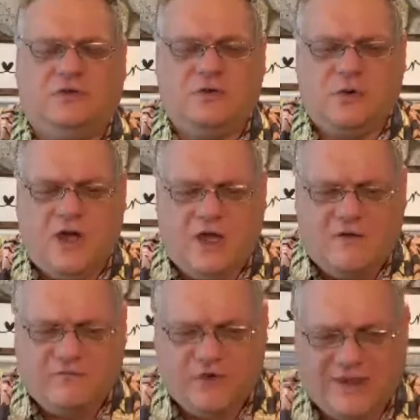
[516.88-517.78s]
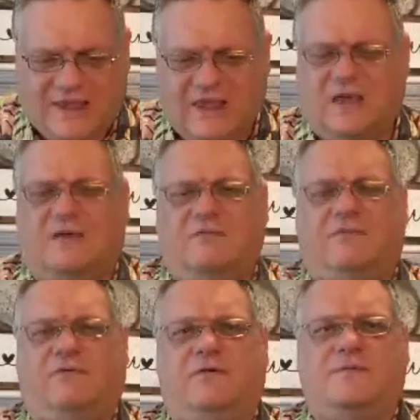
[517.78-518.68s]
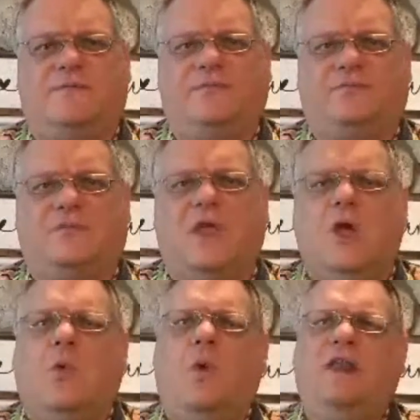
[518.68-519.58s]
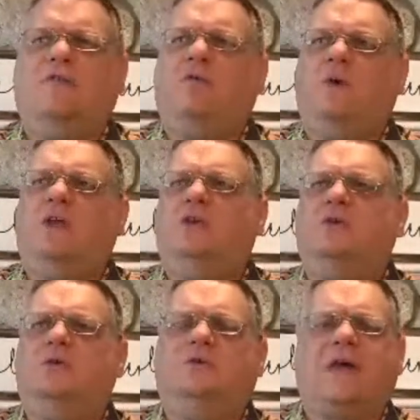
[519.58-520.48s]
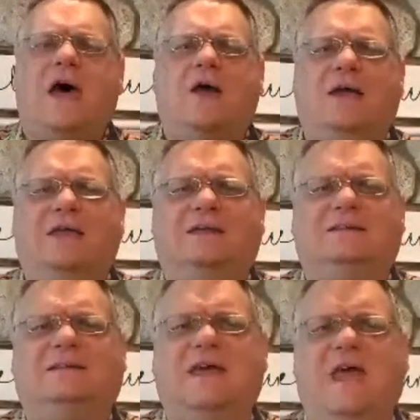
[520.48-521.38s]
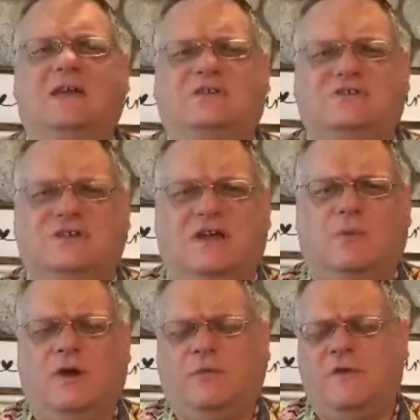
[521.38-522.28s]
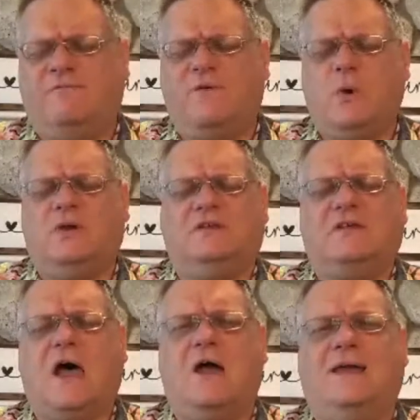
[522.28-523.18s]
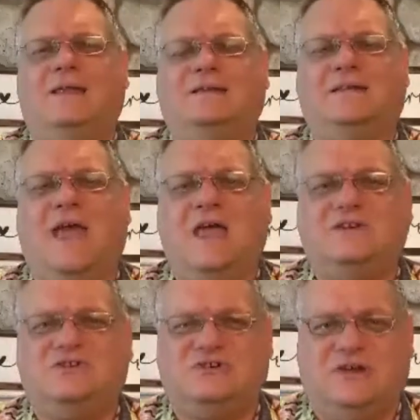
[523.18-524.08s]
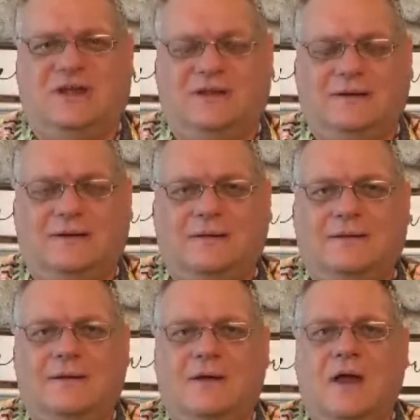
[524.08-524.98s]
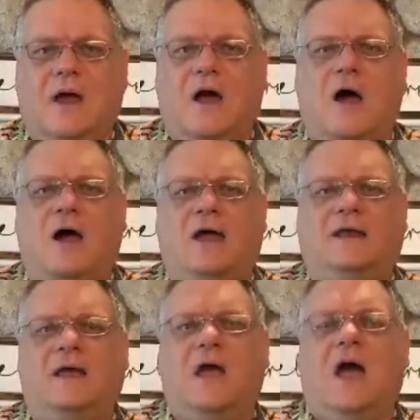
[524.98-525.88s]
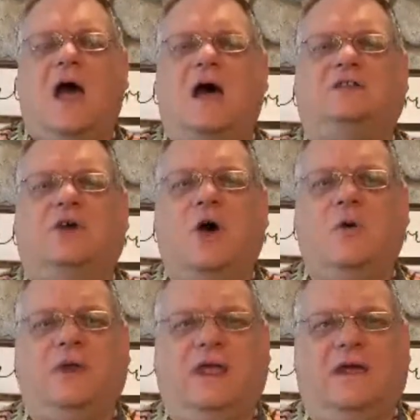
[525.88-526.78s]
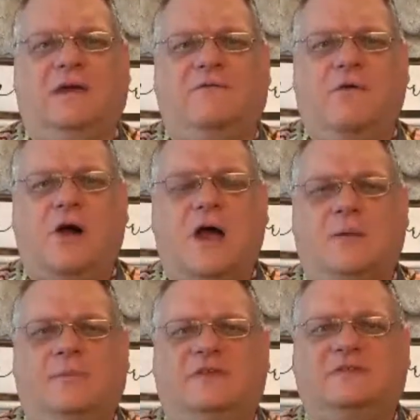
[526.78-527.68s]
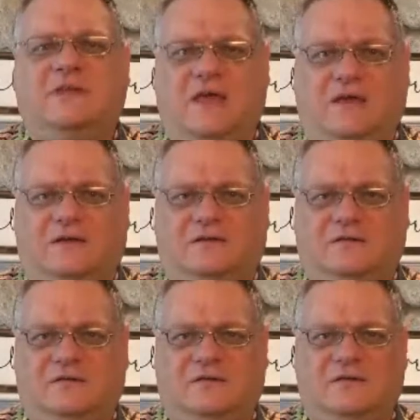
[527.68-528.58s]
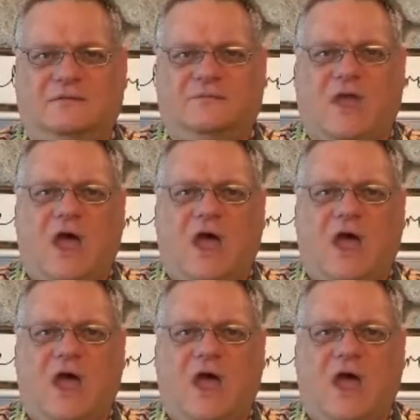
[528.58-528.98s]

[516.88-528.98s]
to forgive? What if we use our intention, what if we focus our intention on atoning for our mistakes,